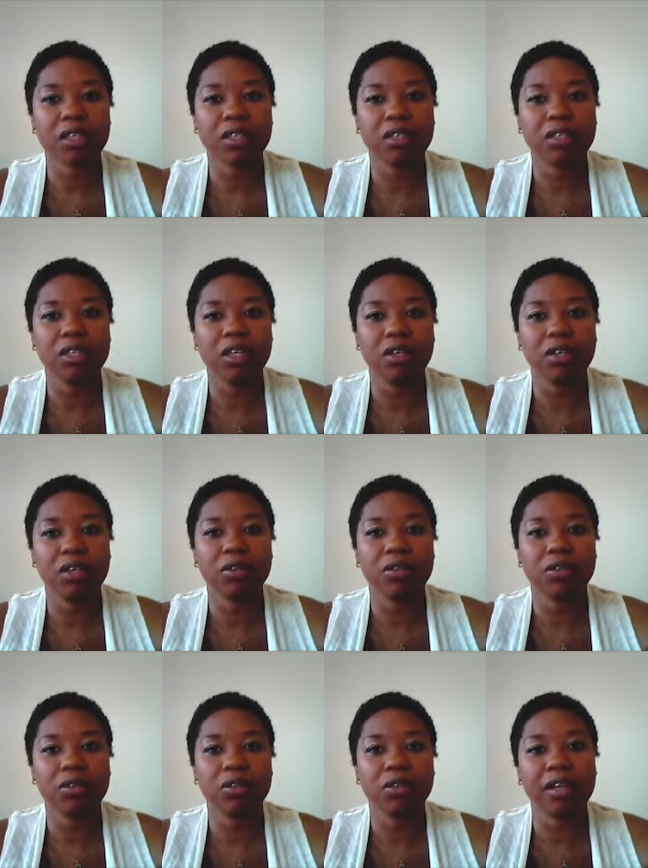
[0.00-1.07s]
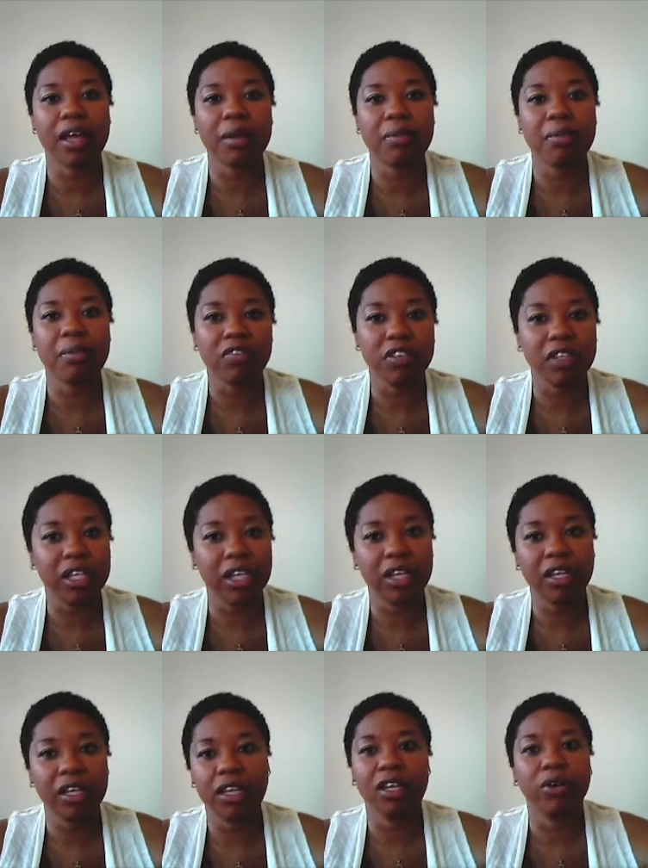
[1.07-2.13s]
you know, that I'm
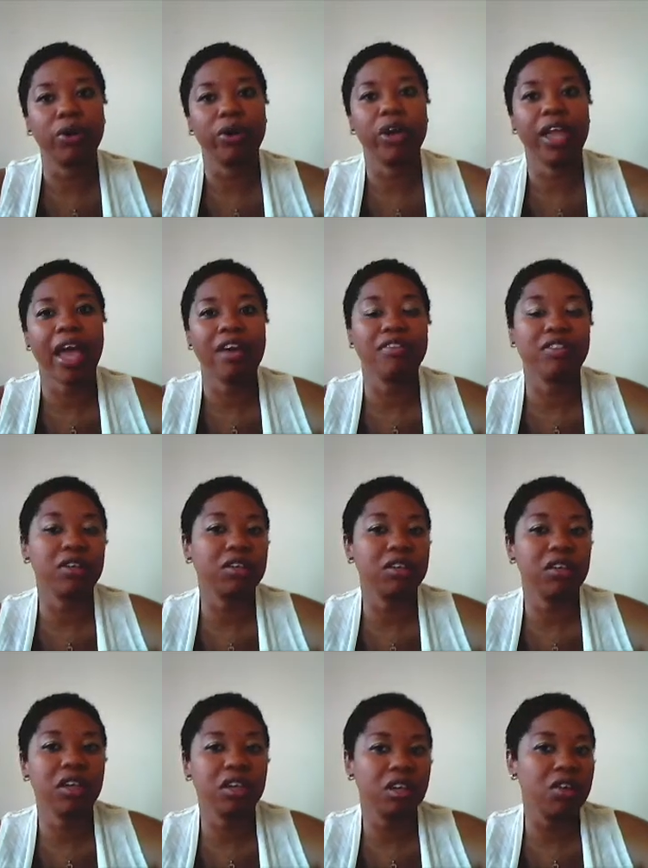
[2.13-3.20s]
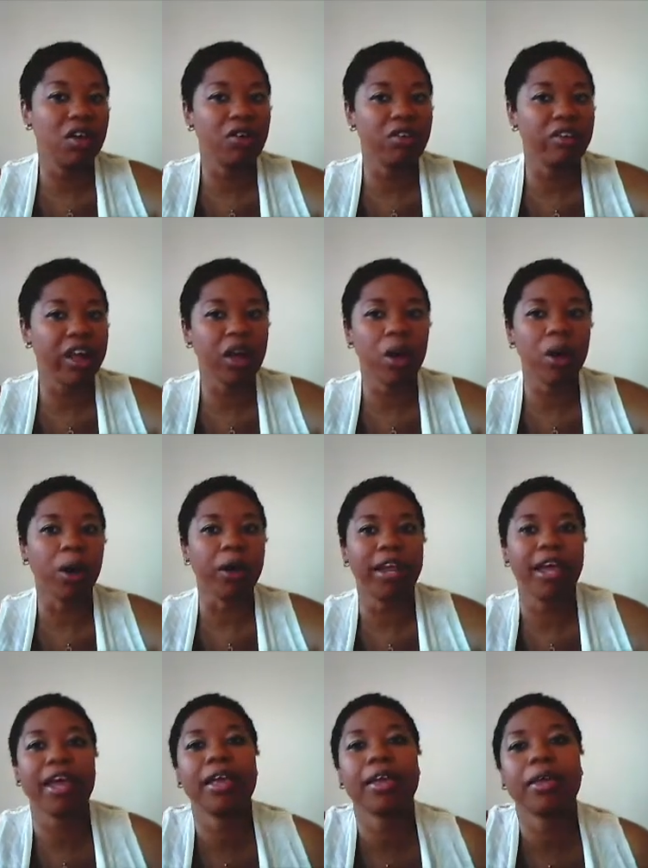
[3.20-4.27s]
ovulating or I have a, you know, a record that
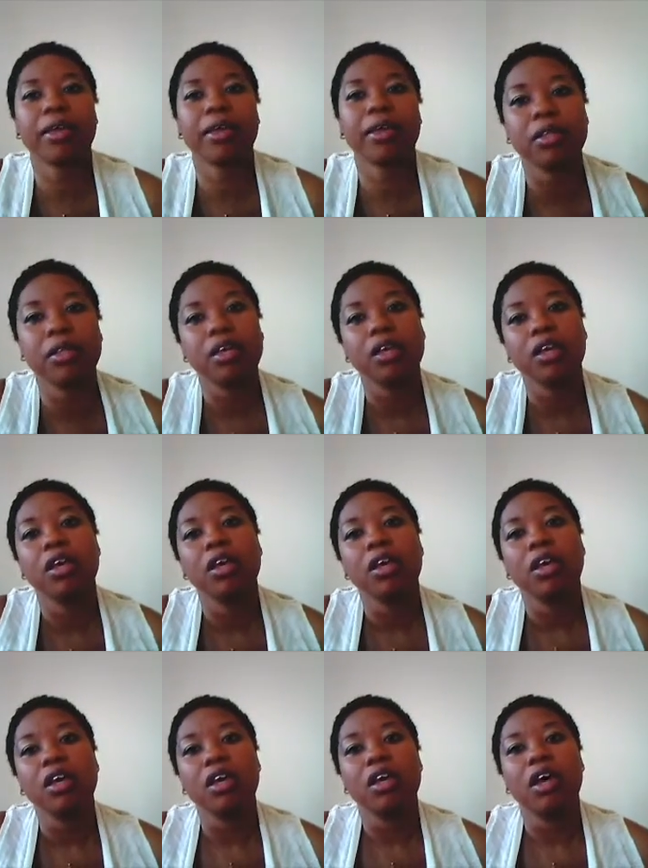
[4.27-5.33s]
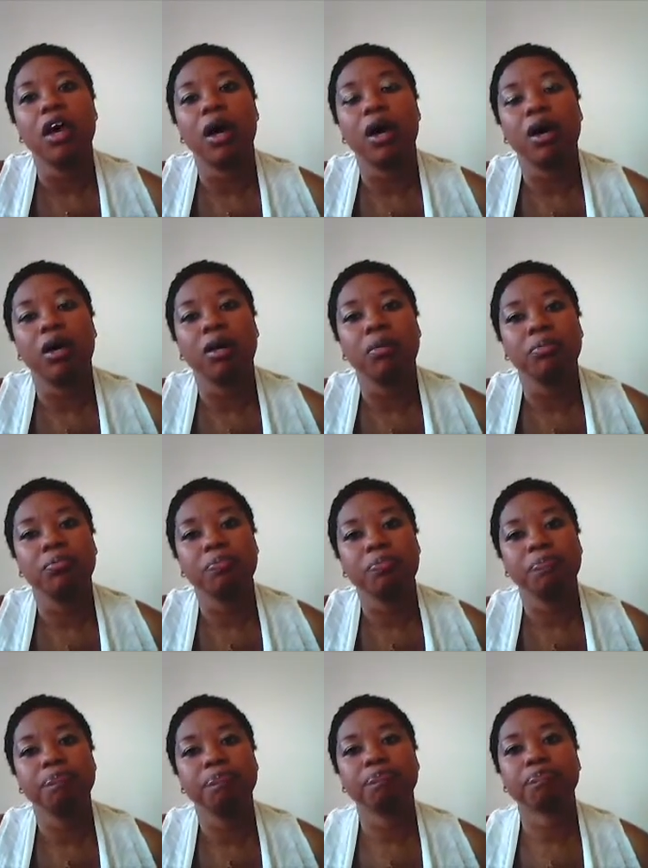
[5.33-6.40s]
I can um,
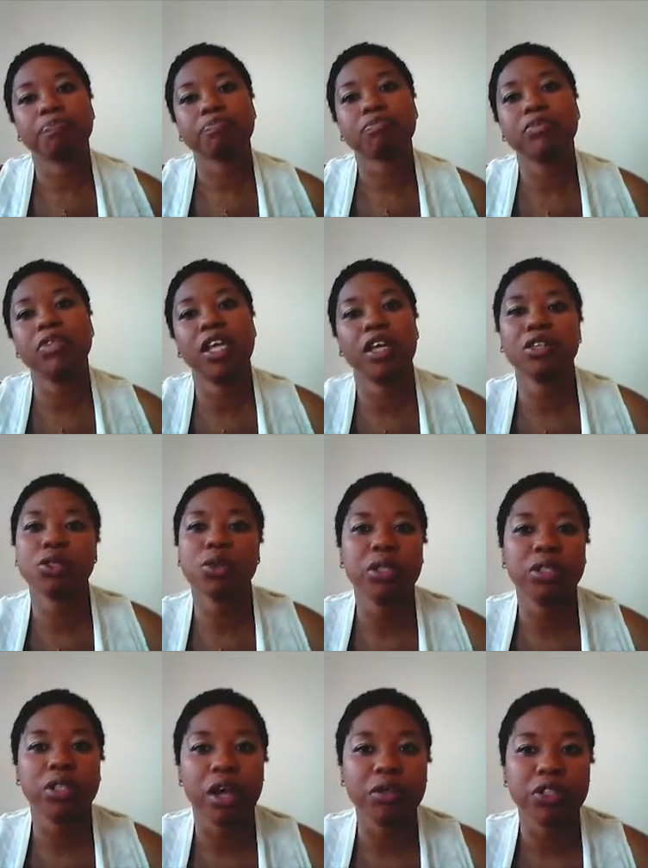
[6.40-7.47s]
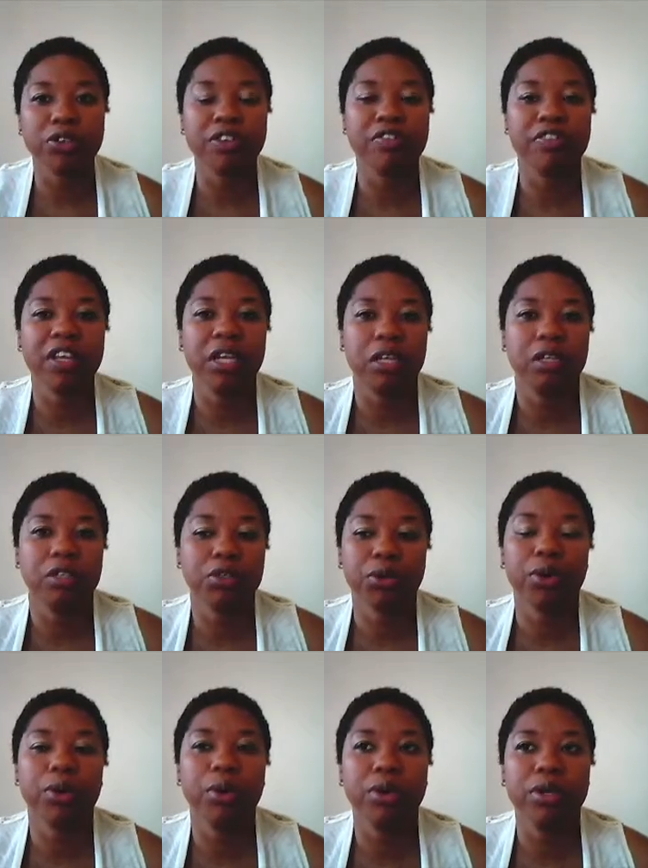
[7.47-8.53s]
take to a doctor if I need to
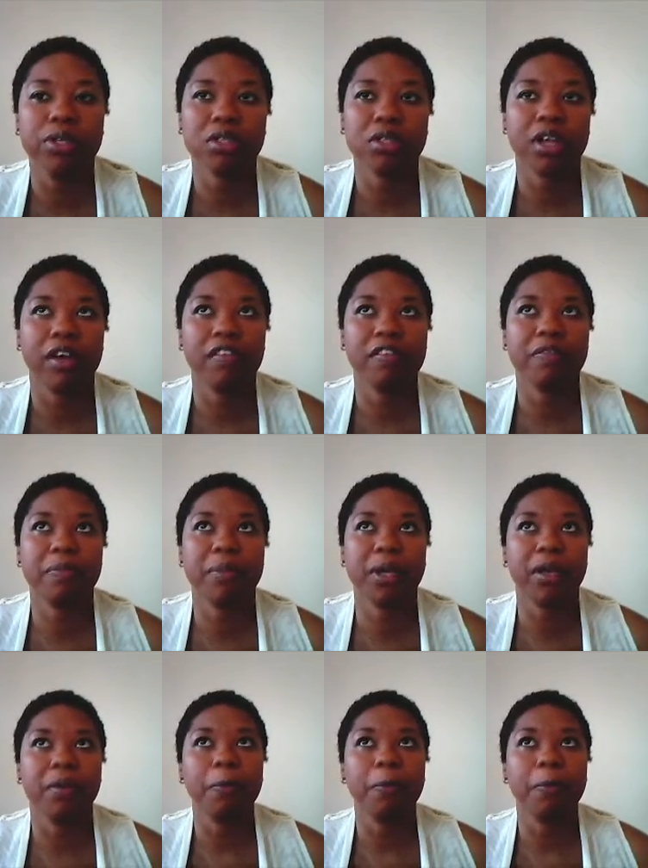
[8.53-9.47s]
go and stuff. But